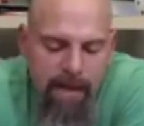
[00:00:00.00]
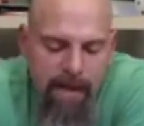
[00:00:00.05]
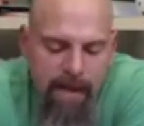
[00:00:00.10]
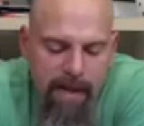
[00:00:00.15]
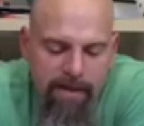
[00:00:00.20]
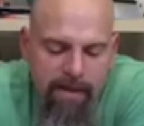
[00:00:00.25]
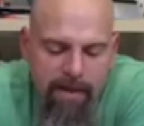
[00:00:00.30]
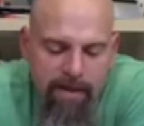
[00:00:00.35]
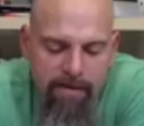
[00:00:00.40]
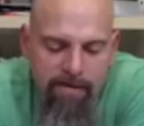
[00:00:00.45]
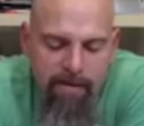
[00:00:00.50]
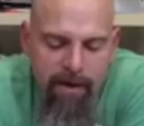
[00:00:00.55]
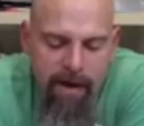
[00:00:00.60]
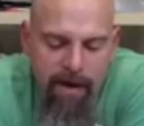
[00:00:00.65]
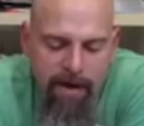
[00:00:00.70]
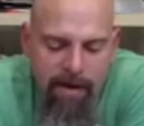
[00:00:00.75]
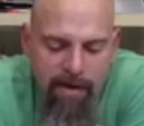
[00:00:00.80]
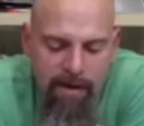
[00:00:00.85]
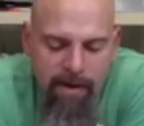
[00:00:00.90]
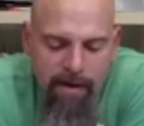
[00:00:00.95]
And then you've
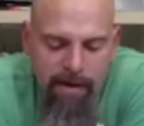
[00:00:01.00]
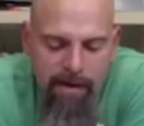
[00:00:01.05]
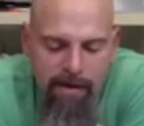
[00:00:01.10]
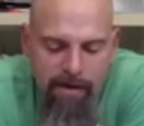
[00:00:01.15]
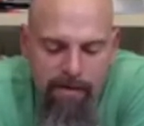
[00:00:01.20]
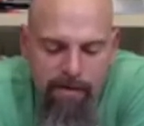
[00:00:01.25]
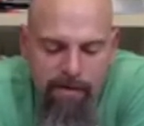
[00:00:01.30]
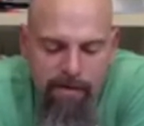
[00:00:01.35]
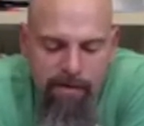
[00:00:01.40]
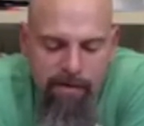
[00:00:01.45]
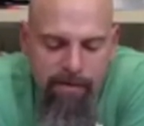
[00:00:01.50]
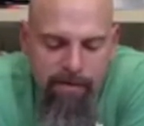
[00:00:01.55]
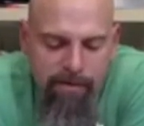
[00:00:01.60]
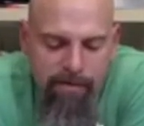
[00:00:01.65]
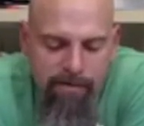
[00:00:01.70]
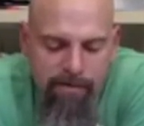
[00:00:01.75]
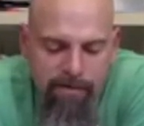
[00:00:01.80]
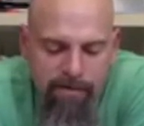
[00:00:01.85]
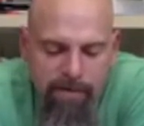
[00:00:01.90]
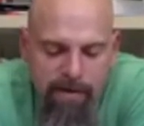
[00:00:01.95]
got uh, your
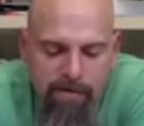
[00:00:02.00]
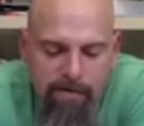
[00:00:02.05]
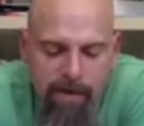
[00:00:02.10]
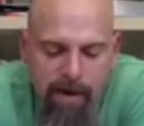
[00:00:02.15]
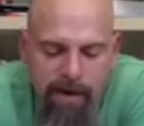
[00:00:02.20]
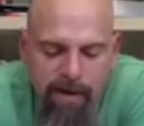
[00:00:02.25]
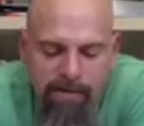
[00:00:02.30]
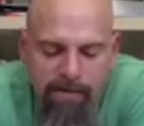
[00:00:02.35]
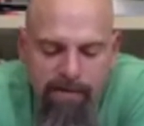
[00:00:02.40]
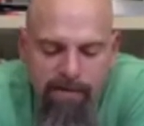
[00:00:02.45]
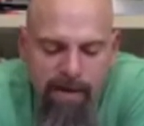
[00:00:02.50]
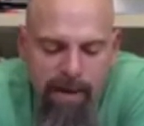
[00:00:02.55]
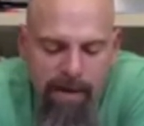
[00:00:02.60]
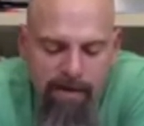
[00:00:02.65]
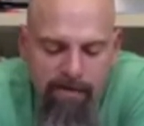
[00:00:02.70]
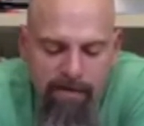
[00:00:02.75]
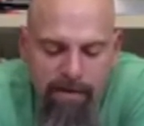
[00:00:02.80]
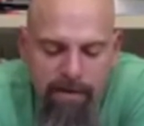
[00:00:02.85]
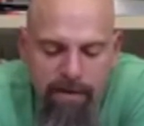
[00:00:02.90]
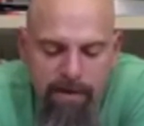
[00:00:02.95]
Z-rod isn't
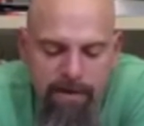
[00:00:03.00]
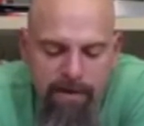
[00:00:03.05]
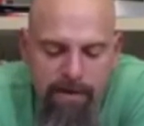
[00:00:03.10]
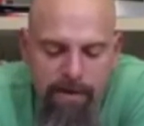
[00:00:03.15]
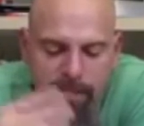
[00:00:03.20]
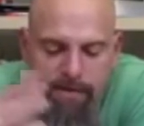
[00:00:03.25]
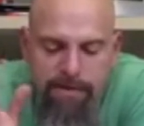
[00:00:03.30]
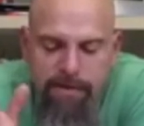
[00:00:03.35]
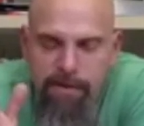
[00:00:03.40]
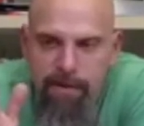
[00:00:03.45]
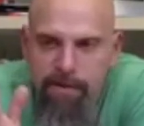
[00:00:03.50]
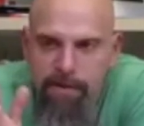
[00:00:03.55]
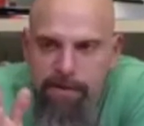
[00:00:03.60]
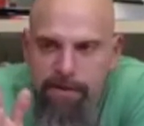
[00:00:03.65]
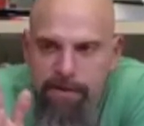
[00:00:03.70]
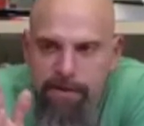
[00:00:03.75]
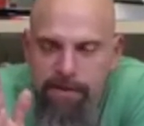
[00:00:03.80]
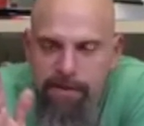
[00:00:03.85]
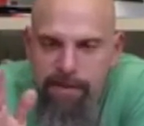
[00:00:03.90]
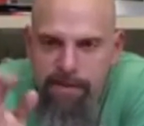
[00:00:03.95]
down very deep, so
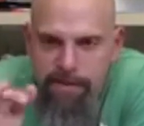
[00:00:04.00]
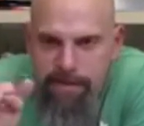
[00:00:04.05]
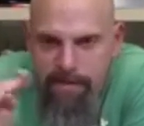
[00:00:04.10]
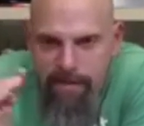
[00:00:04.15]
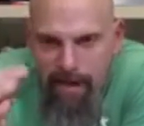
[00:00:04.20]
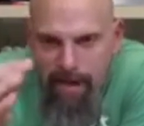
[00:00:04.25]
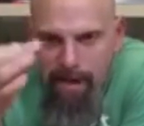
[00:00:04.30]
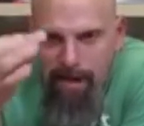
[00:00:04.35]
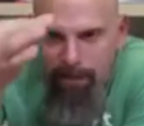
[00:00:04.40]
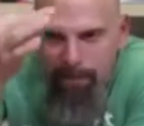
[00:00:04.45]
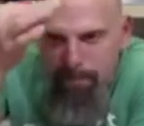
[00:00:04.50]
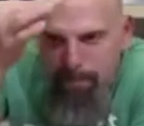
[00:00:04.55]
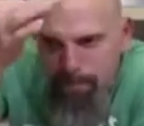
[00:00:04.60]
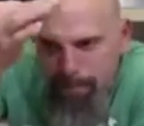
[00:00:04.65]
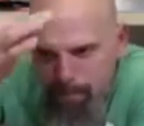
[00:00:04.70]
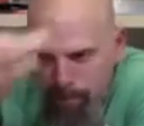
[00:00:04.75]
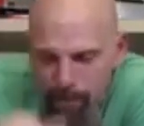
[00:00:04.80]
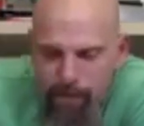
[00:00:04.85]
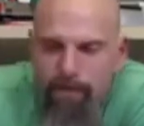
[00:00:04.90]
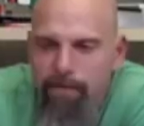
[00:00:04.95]
it's, it's not
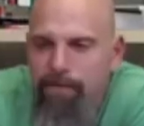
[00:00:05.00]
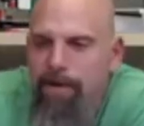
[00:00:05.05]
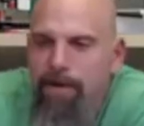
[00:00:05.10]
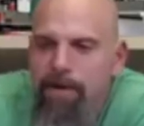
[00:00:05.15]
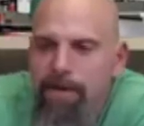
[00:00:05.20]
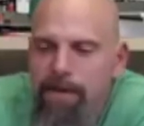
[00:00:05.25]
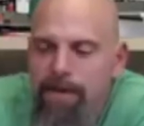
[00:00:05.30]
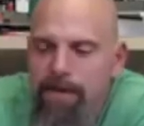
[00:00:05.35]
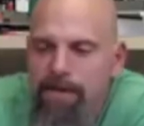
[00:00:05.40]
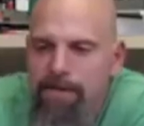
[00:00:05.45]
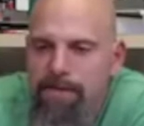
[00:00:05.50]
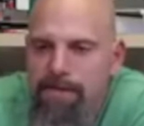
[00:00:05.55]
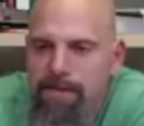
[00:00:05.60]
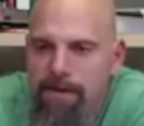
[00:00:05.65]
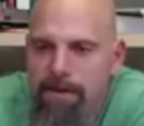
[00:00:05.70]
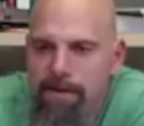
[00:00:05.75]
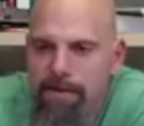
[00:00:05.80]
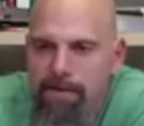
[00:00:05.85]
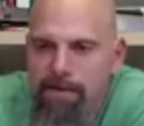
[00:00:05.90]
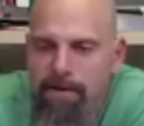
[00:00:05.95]
perfectly
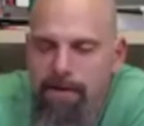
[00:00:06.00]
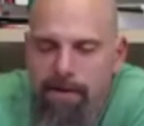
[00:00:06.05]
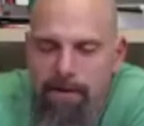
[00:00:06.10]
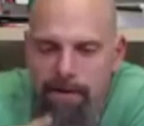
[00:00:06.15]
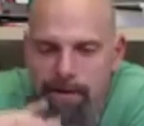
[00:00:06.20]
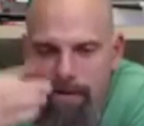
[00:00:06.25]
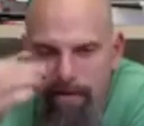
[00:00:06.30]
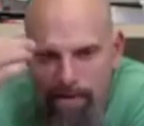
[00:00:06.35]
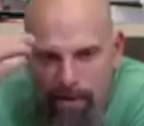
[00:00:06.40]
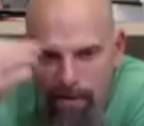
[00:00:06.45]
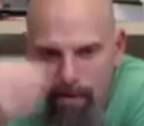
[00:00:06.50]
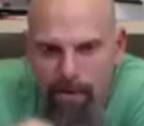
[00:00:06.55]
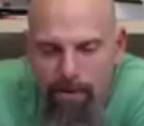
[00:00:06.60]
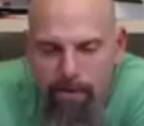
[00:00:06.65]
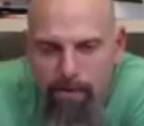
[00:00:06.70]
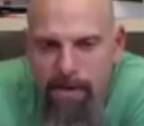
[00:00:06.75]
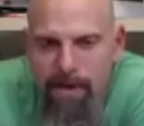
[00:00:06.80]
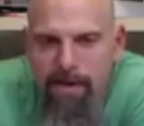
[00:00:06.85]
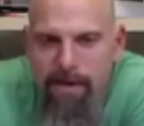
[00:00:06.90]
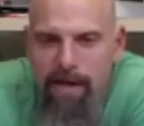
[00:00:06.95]
centered all the
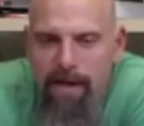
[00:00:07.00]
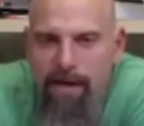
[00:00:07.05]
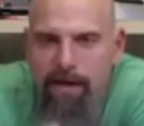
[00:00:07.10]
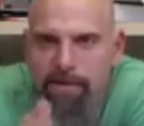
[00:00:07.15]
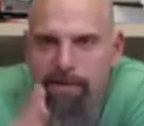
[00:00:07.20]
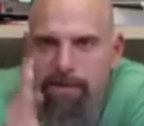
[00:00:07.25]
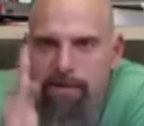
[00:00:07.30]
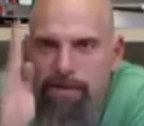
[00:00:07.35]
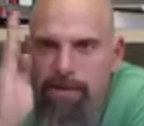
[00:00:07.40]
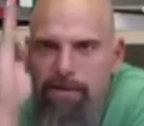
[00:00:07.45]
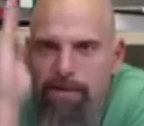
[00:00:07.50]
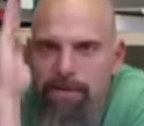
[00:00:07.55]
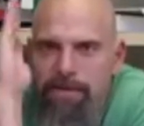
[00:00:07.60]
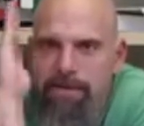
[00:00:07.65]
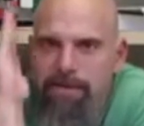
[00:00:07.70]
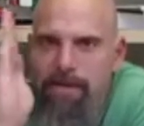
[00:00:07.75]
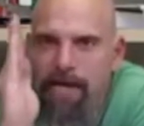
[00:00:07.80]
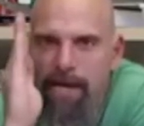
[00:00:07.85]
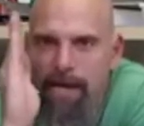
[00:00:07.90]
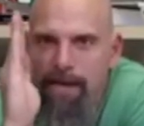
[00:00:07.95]
way down so it's
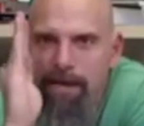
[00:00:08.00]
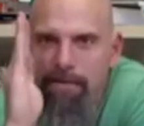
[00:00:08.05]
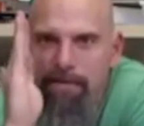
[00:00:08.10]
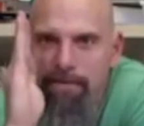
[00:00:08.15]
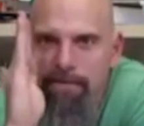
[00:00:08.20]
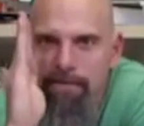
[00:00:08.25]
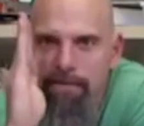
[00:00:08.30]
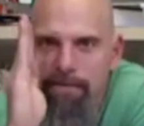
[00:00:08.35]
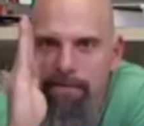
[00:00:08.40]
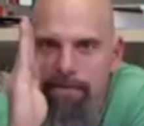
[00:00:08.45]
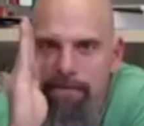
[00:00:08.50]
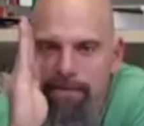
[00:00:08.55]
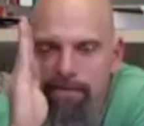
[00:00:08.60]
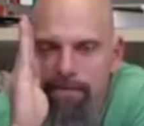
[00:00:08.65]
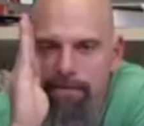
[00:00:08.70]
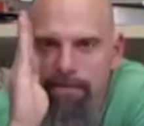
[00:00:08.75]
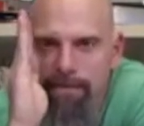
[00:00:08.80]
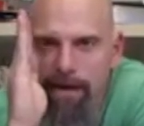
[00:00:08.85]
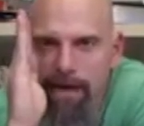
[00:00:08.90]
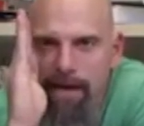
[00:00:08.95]
standing
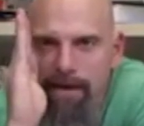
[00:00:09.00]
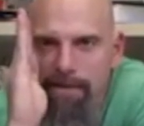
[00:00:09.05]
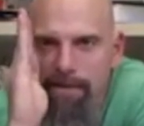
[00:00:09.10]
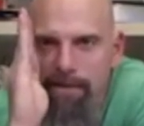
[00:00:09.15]
right